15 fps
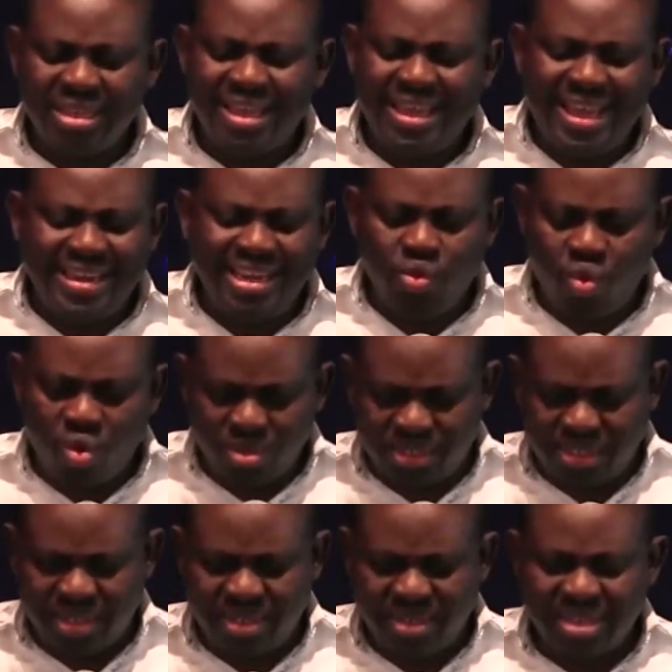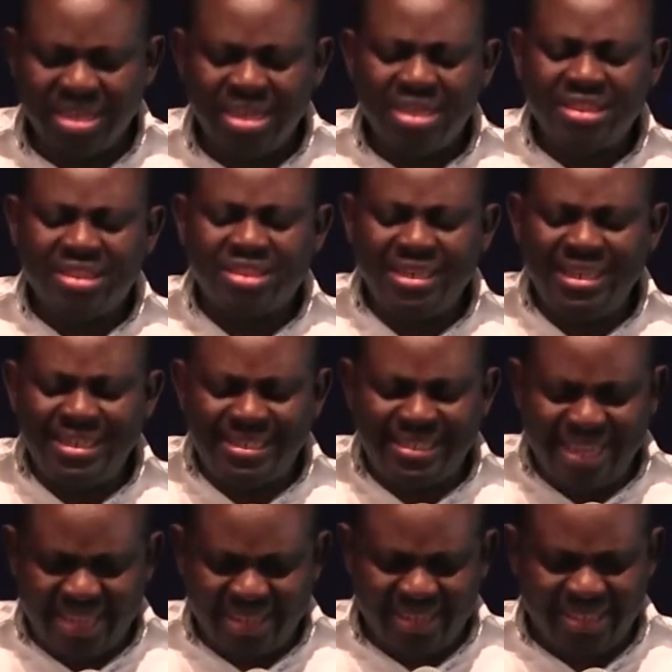any water, 3
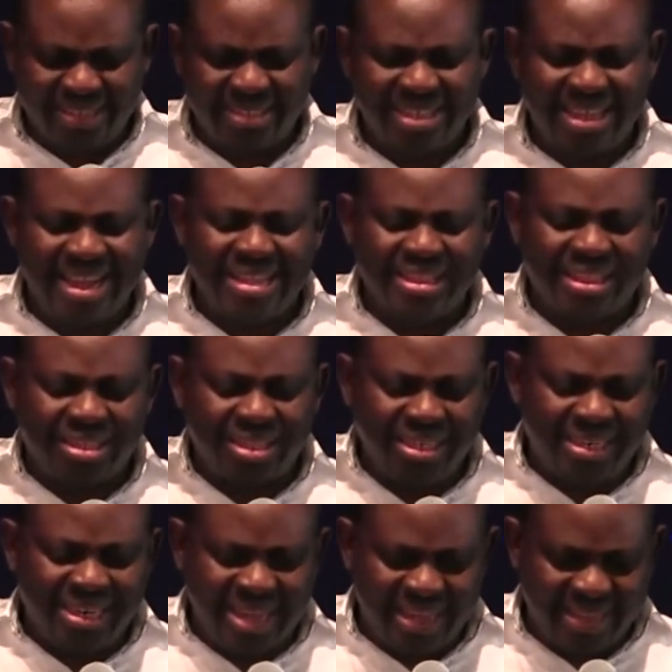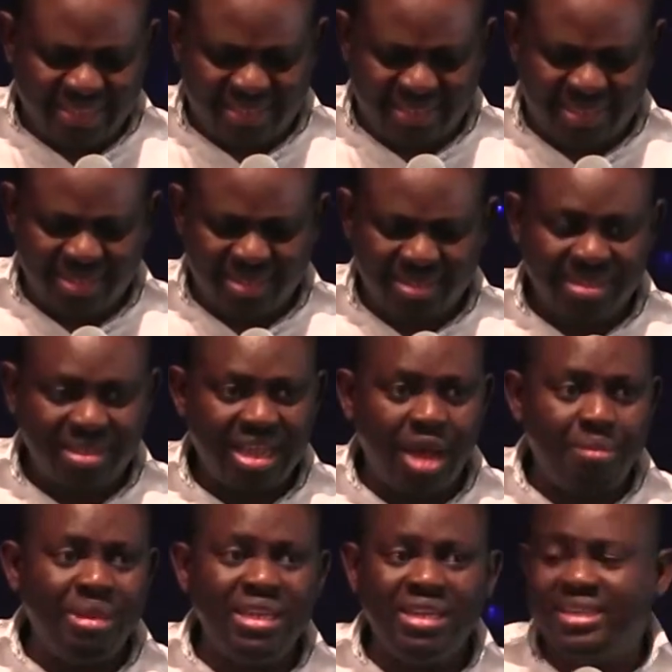days and 3 nights.
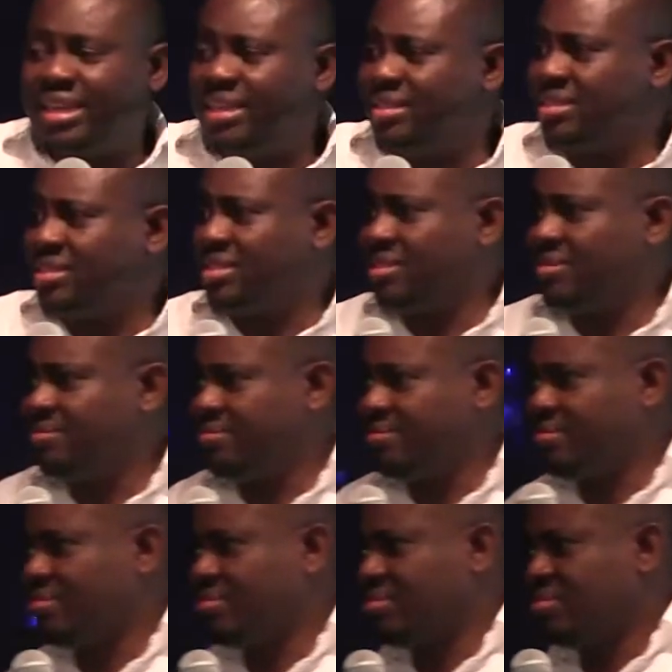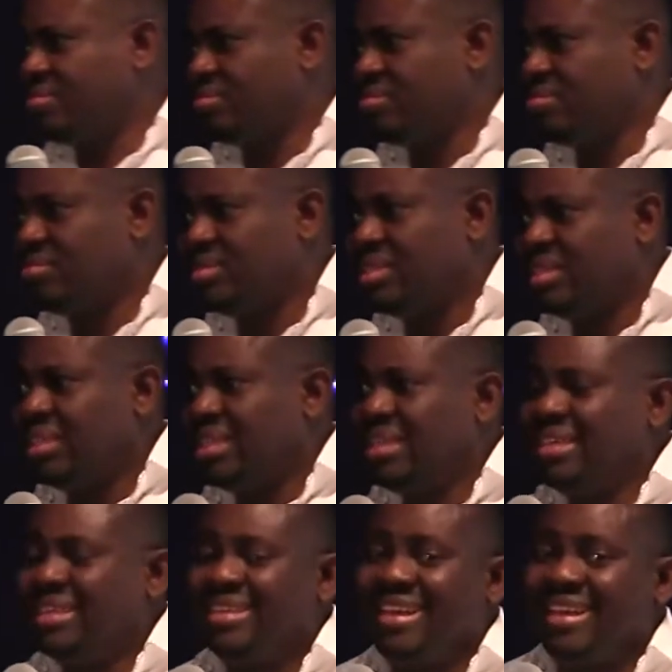How many days? 3 days and 3
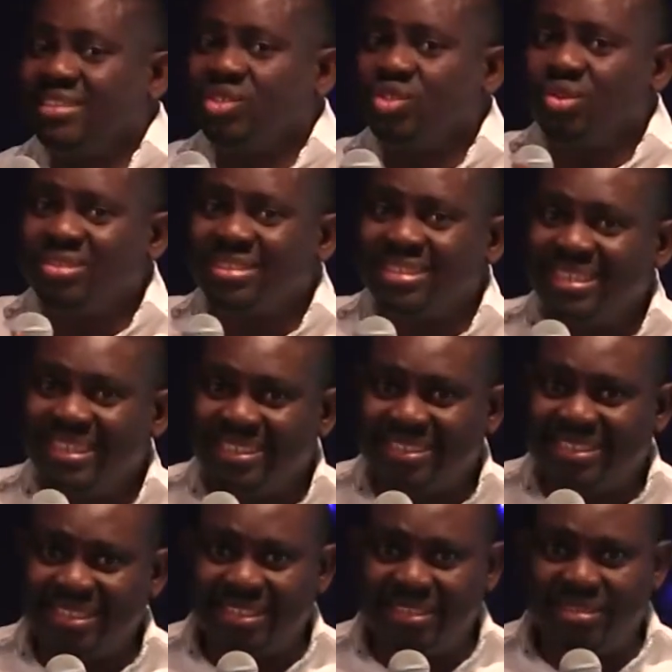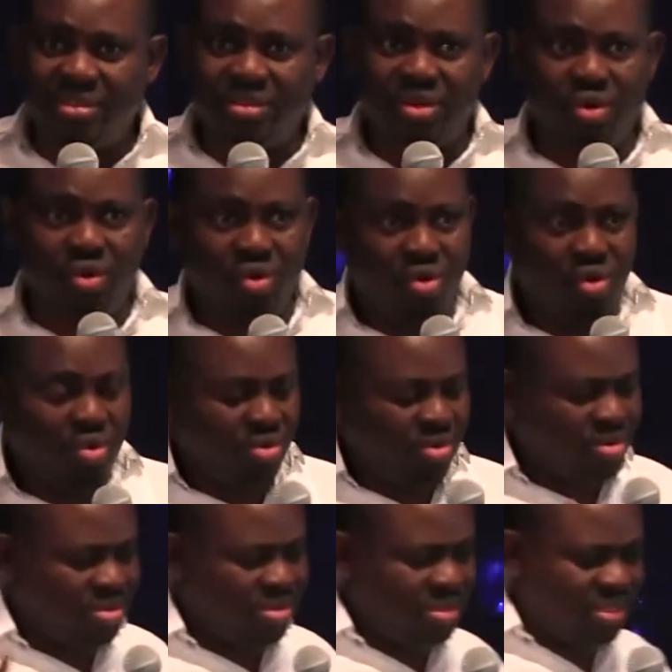nights. He has not eaten or
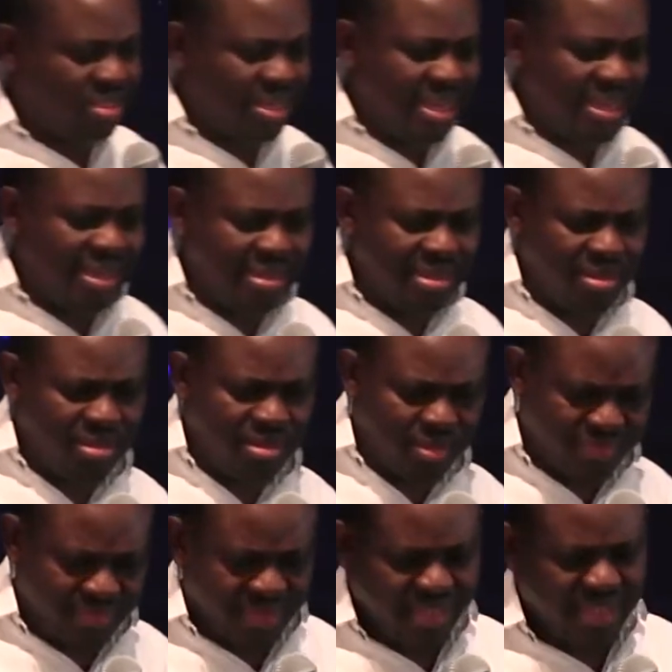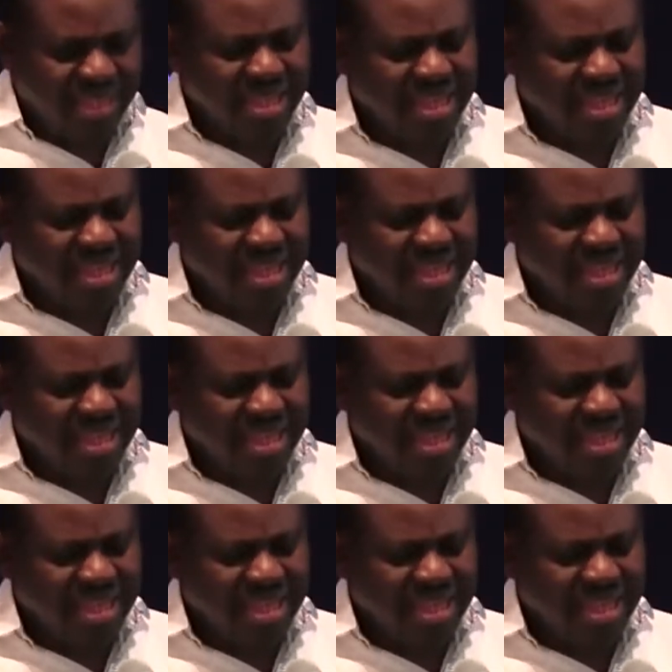drank nothing.